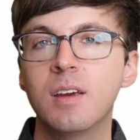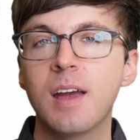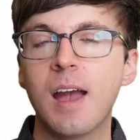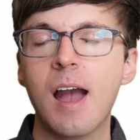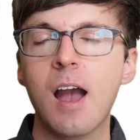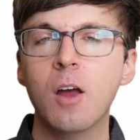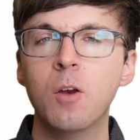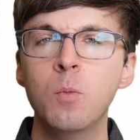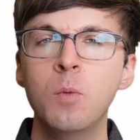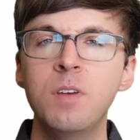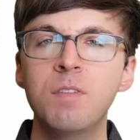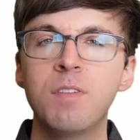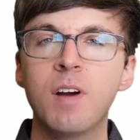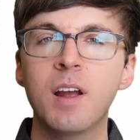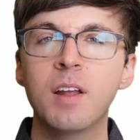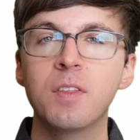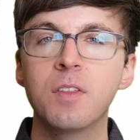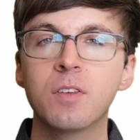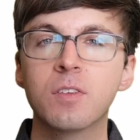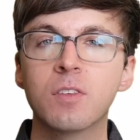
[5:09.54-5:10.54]
How do we
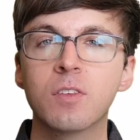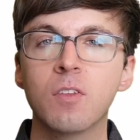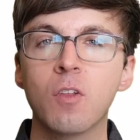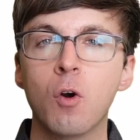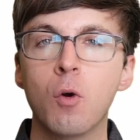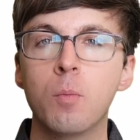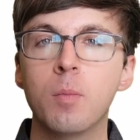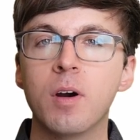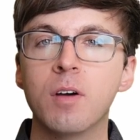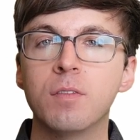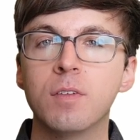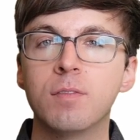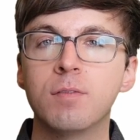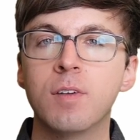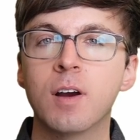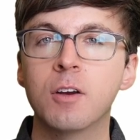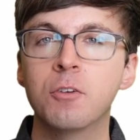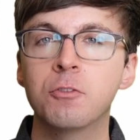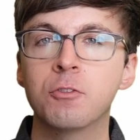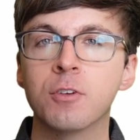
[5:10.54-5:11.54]
find the slope of a
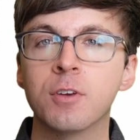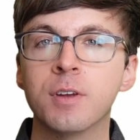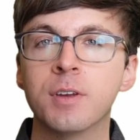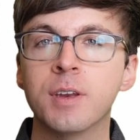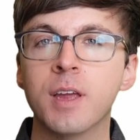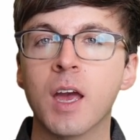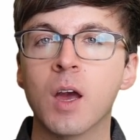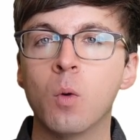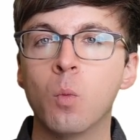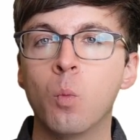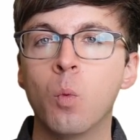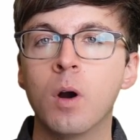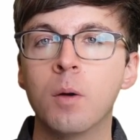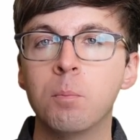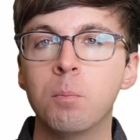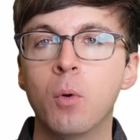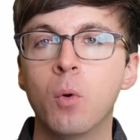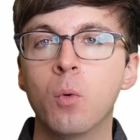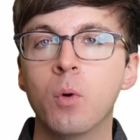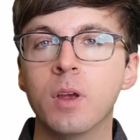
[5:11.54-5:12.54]
function at
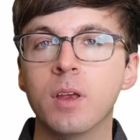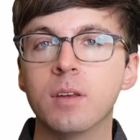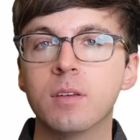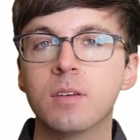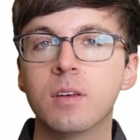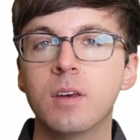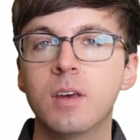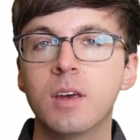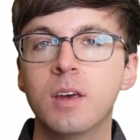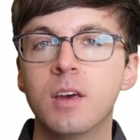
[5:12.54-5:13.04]
one point?